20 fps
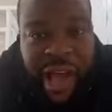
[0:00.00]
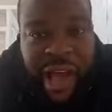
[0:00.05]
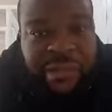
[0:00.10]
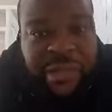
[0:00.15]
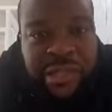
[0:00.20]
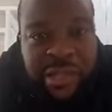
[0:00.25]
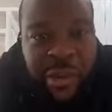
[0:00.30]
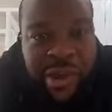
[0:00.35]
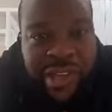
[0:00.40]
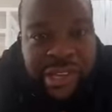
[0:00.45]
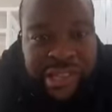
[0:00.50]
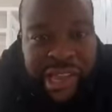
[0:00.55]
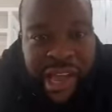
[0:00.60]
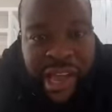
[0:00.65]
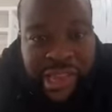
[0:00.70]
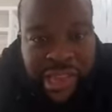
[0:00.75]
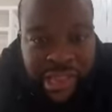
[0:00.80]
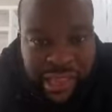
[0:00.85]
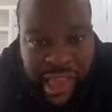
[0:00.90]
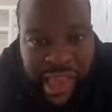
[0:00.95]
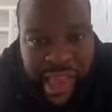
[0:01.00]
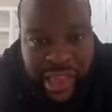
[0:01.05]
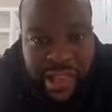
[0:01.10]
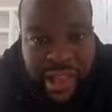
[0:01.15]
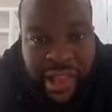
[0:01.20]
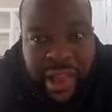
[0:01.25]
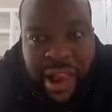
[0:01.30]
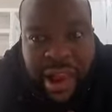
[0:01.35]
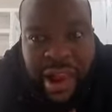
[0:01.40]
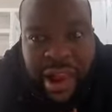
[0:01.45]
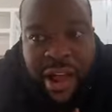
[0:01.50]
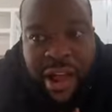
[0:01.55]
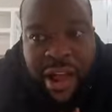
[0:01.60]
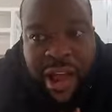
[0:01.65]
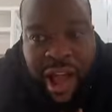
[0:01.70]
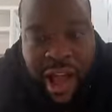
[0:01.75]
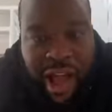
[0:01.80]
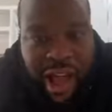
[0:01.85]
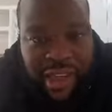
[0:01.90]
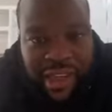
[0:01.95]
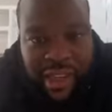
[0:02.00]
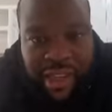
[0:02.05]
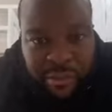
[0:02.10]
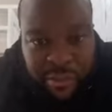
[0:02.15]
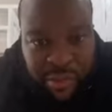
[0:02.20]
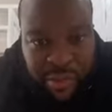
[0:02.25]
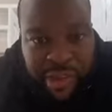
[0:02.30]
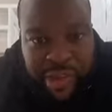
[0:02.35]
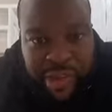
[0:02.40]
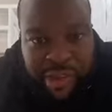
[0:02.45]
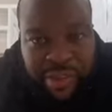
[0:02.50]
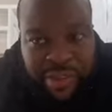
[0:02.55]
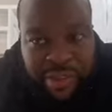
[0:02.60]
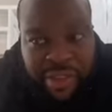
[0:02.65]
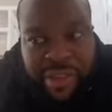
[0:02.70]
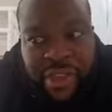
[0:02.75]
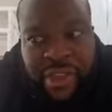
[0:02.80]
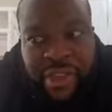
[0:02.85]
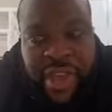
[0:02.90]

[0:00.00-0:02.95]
I'm so excited that I can't breathe.